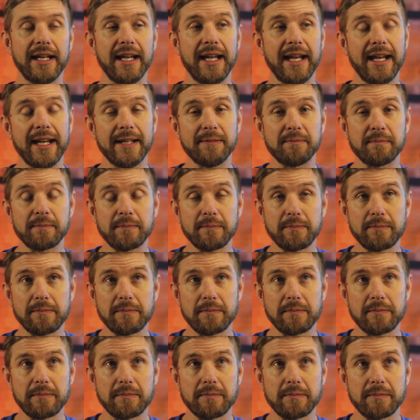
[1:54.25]

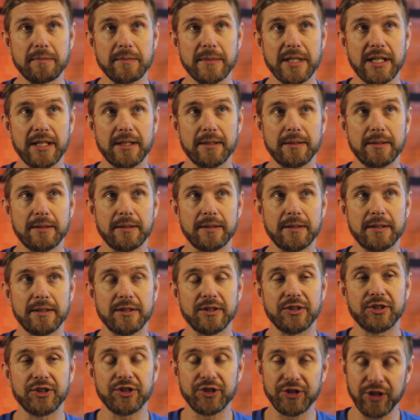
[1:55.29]
And
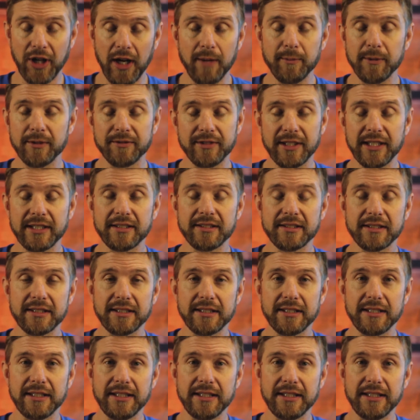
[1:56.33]
some of it